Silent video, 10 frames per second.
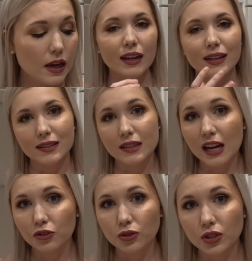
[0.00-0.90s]
It is a
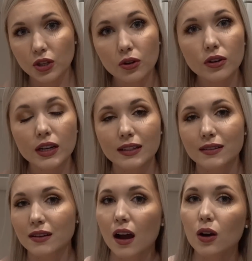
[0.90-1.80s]
natural deodorant.
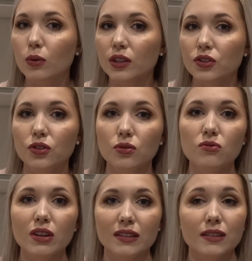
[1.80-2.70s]
It's not going
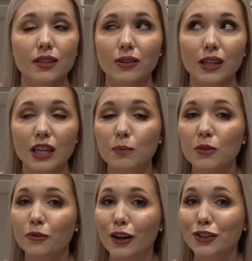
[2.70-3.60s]
to necessarily keep
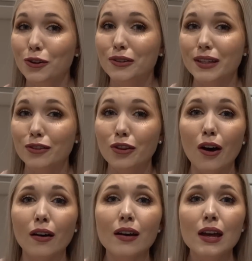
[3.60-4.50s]
you fresh all day
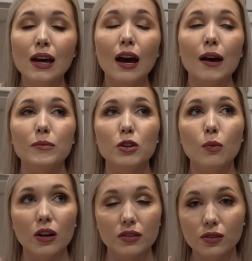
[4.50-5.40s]
long.
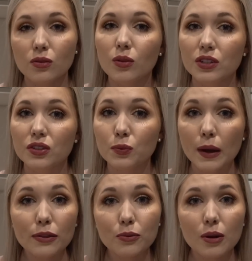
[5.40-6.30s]
You are still going to
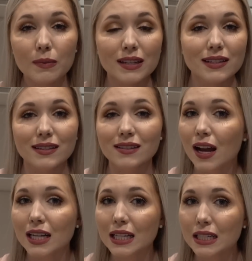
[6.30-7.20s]
sweat through it because it's
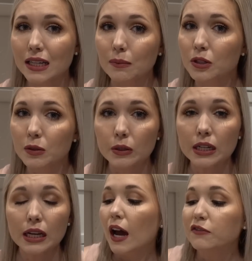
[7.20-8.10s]
not an
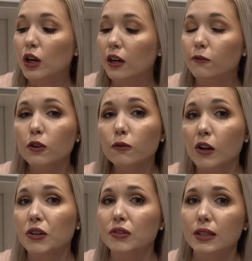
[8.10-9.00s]
antiperspirant. I've tried a few
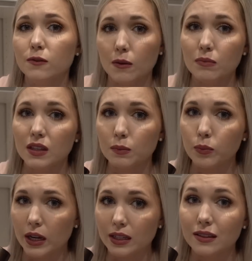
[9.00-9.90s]
fragrances from this
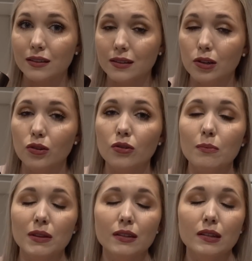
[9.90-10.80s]
brand and this
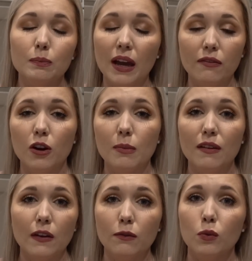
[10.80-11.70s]
deodorant, but this is by far
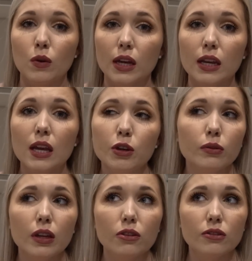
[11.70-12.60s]
my favorite one. The
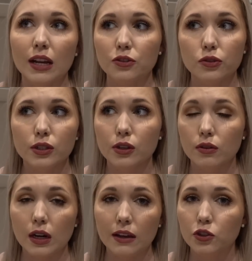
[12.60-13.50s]
only other natural
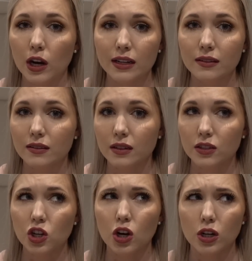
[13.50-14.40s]
deodorant I've tried is
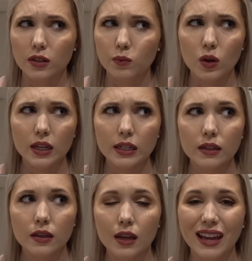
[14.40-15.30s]
the Tarte
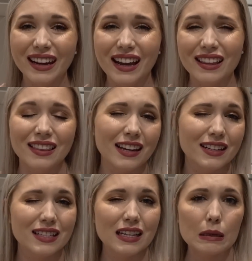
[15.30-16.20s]
one, and I
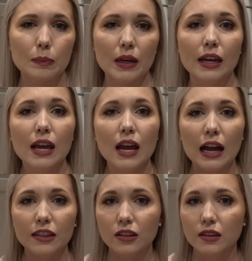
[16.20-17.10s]
liked it, but
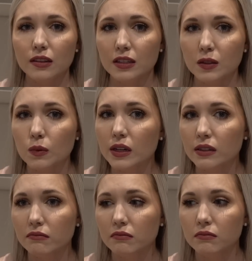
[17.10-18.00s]
I thought that this
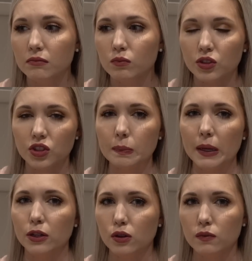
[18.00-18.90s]
one was just
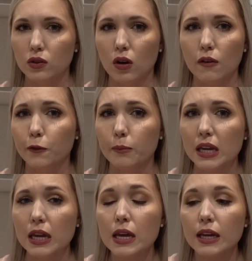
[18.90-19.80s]
better overall for
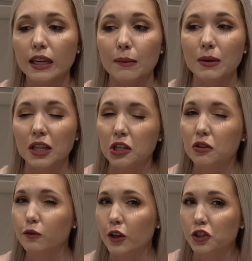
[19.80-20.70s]
me. Kept me a
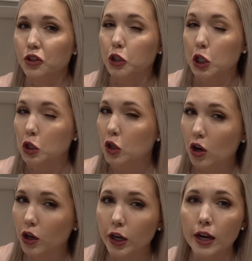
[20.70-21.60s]
little fresher, a little
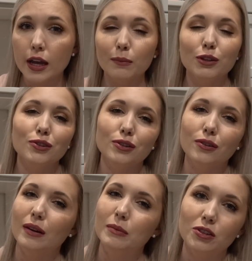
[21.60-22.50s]
longer, but you
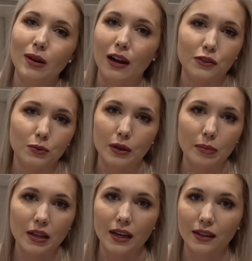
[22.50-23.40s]
still, I mean, you have to
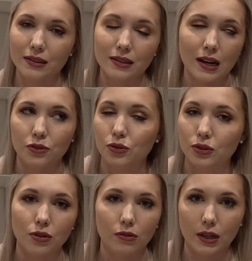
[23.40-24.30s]
reapply. It's natural
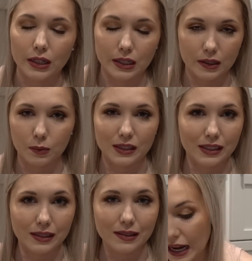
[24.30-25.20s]
deodorant. It is what
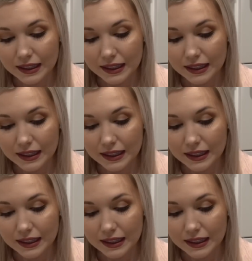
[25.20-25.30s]
it is.